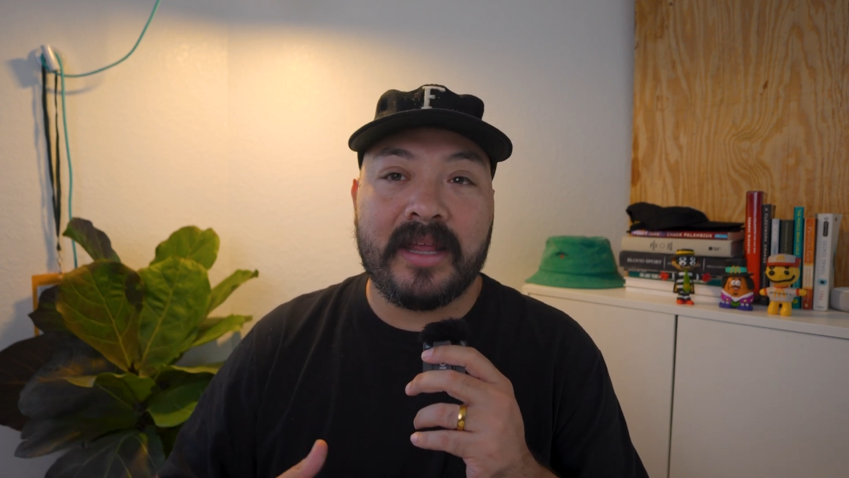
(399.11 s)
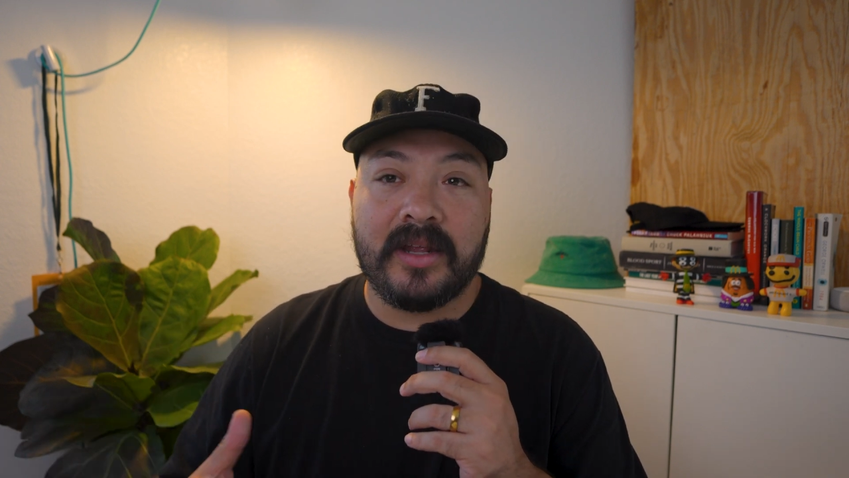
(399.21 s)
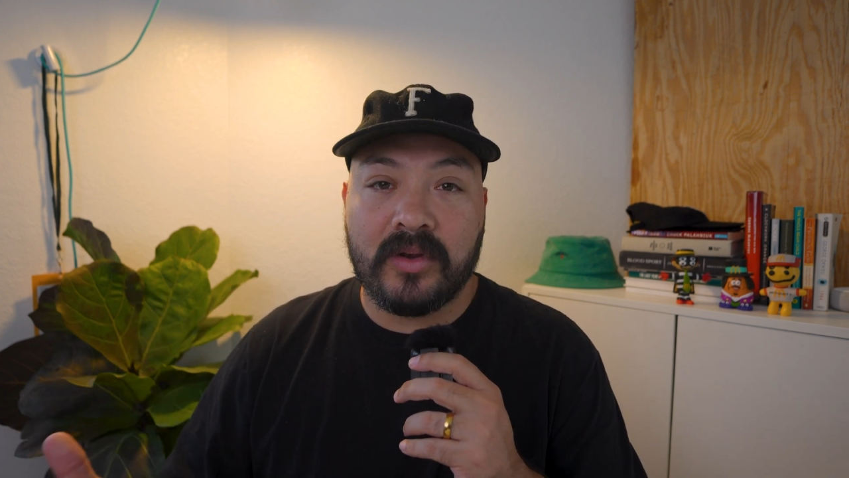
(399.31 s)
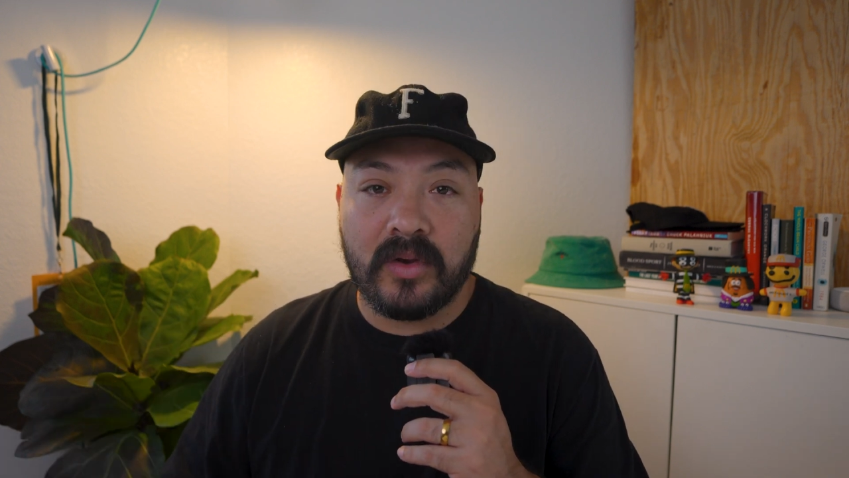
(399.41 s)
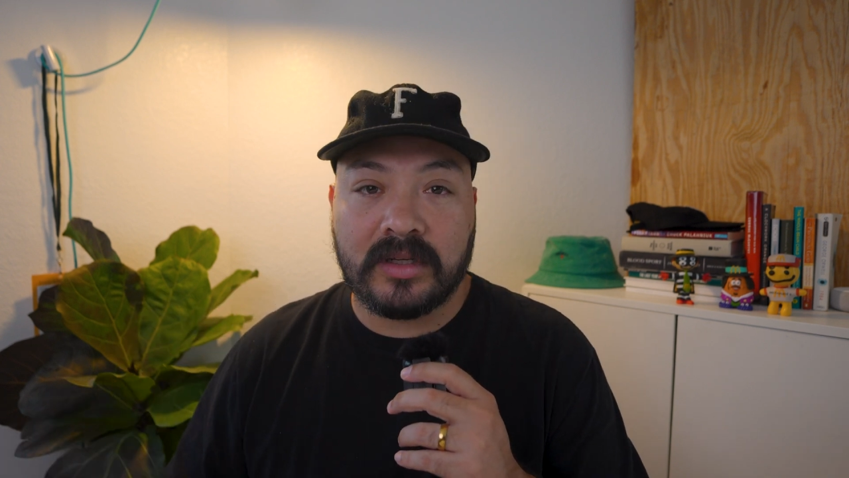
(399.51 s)
and the
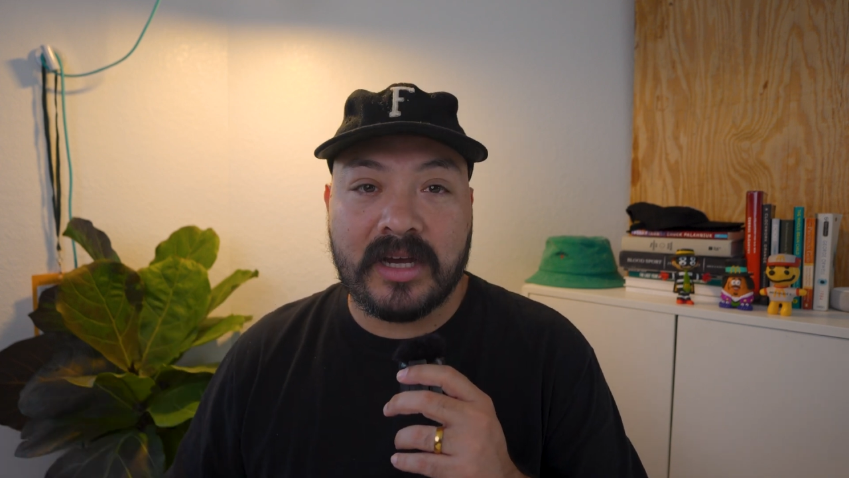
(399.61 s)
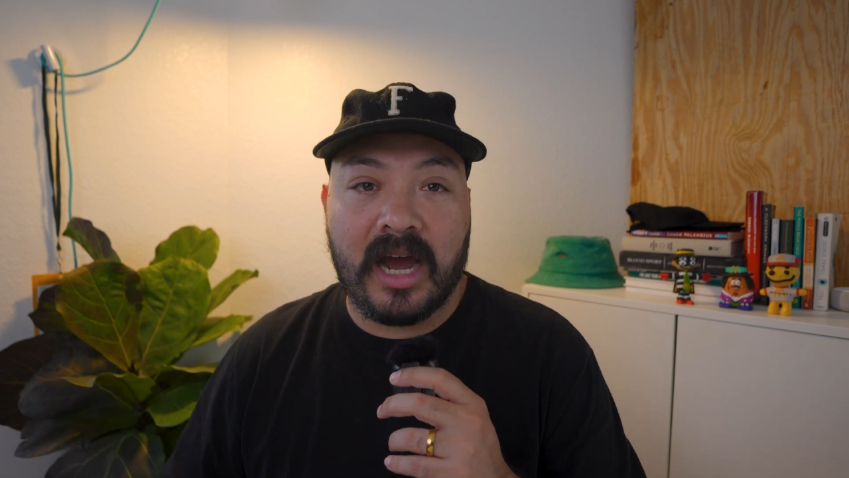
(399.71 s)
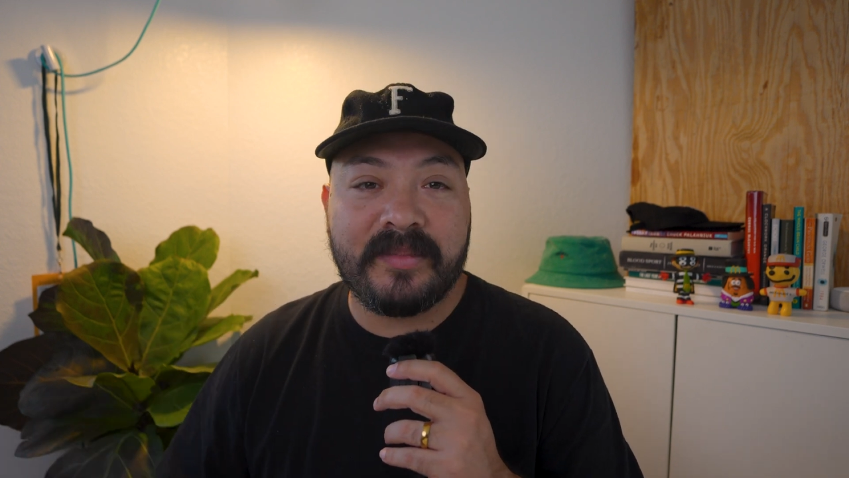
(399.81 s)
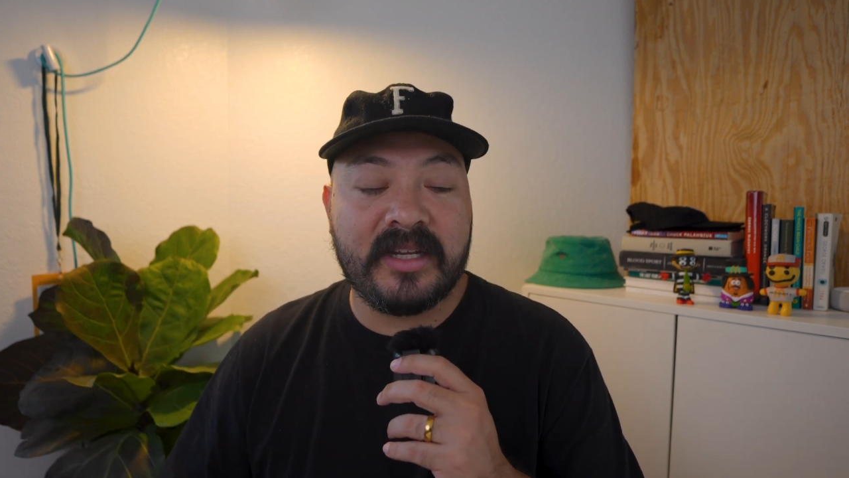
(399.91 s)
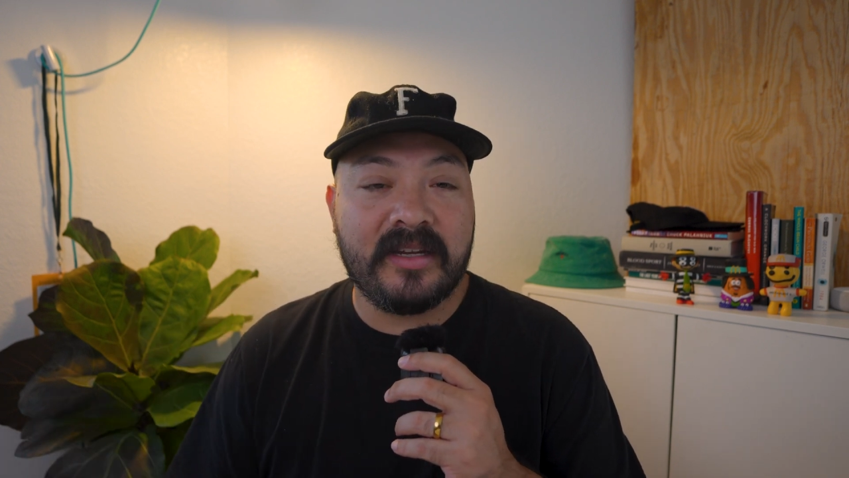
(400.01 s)
New York
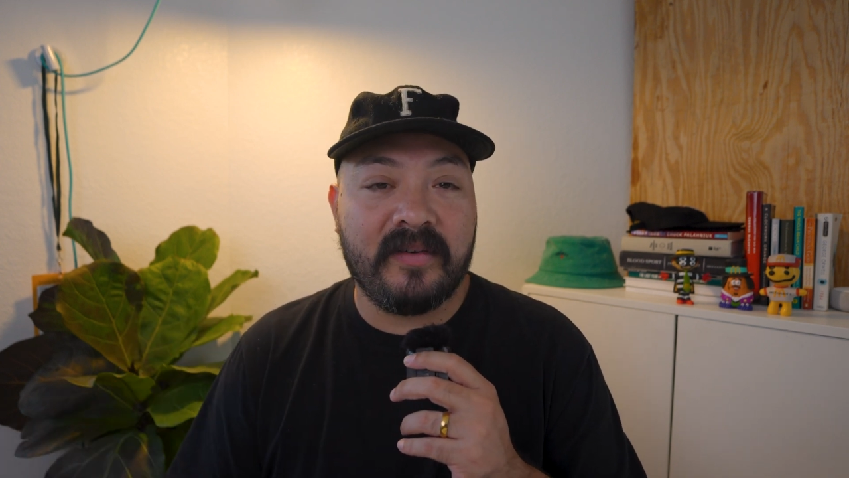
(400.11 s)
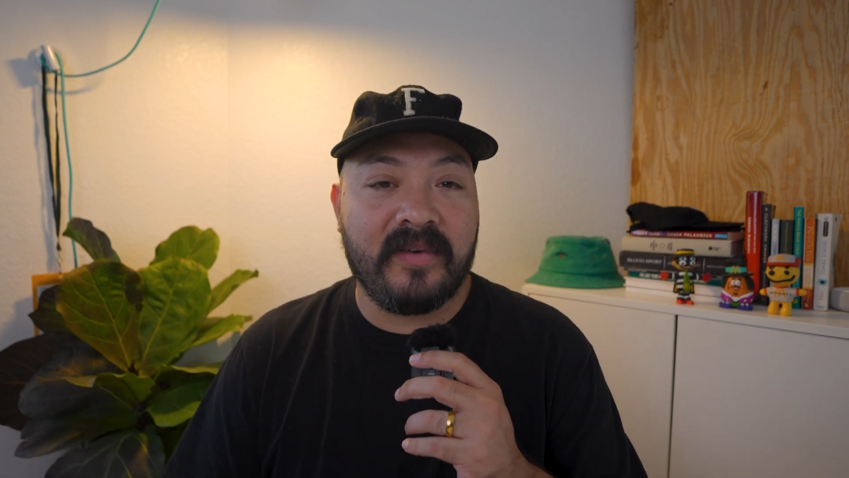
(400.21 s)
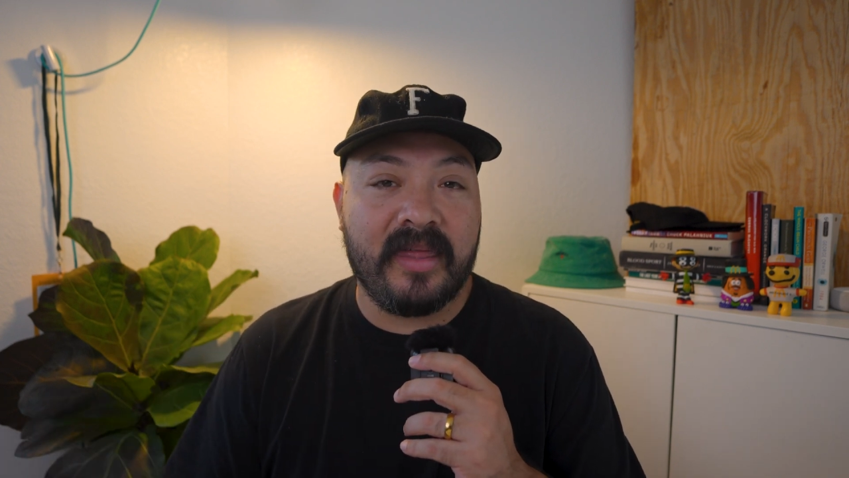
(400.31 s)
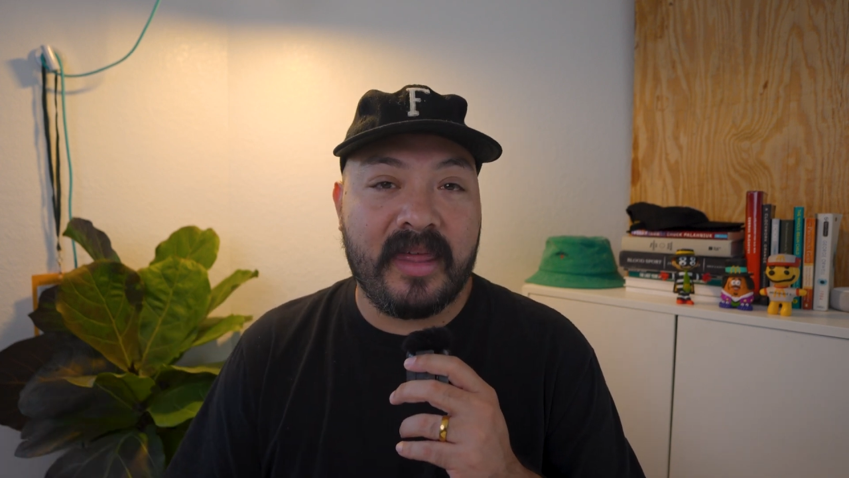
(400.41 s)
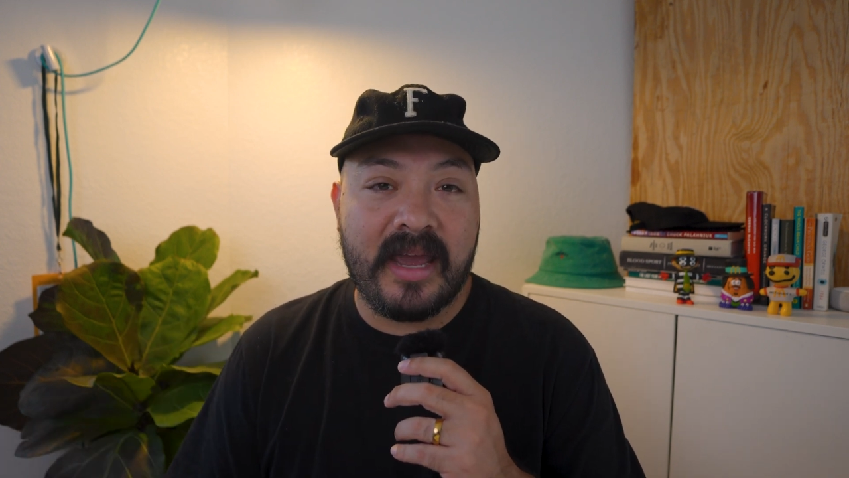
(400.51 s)
Times and in
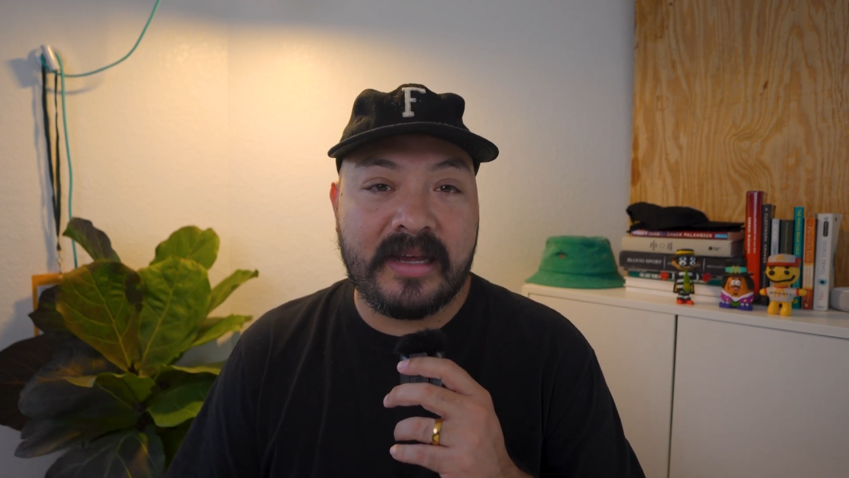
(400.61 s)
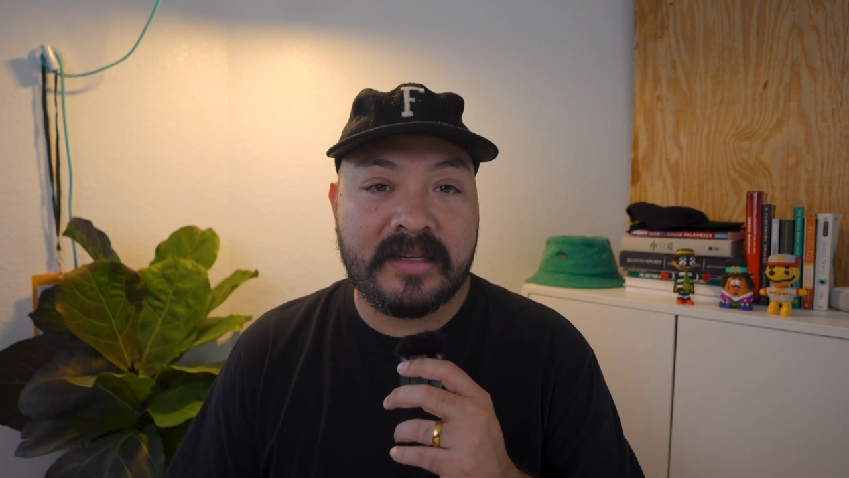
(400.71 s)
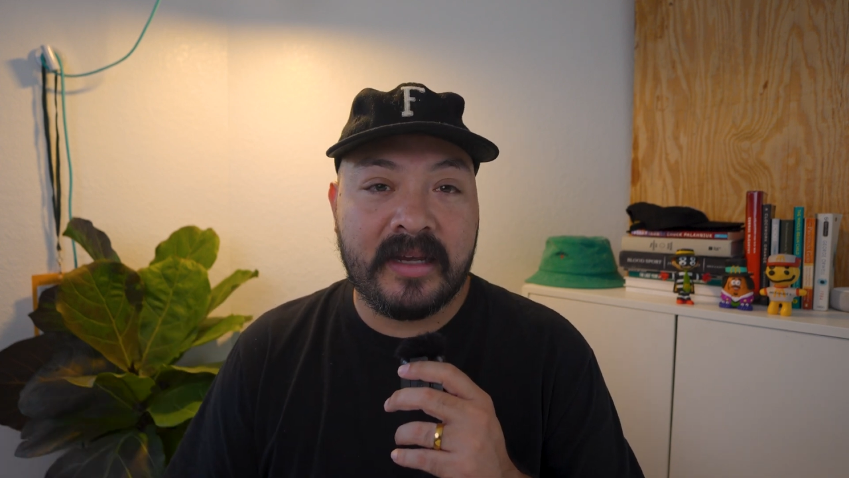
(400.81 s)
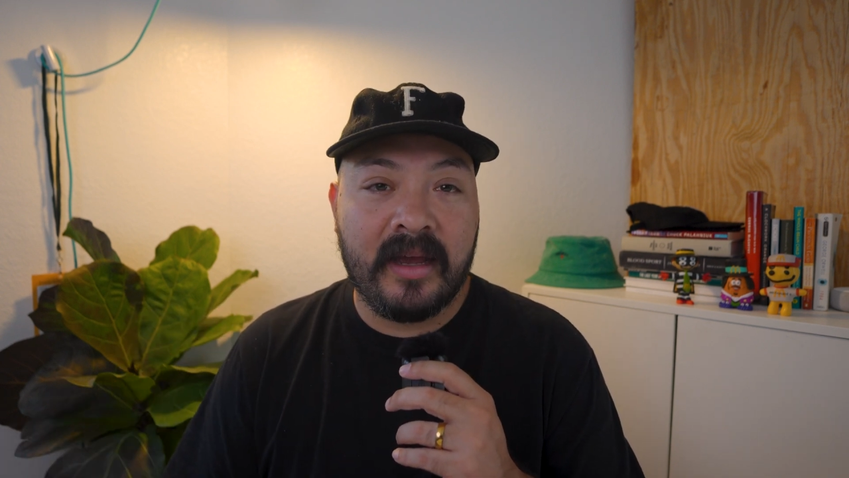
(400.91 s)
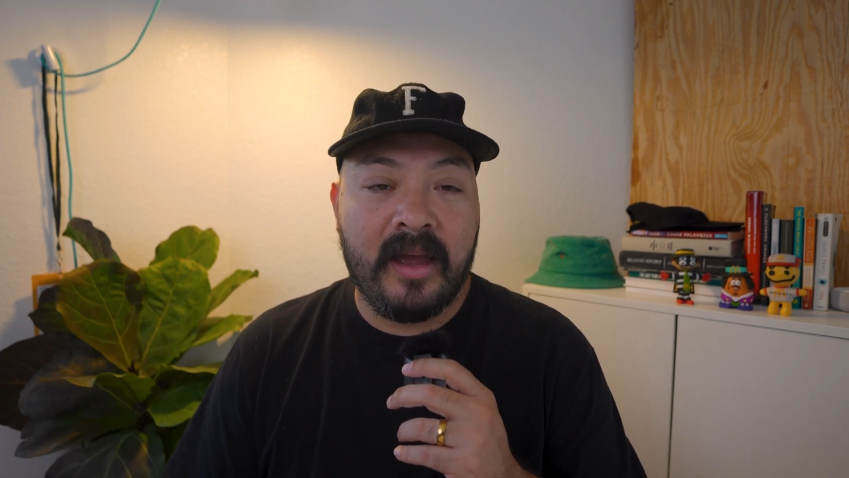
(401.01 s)
different things.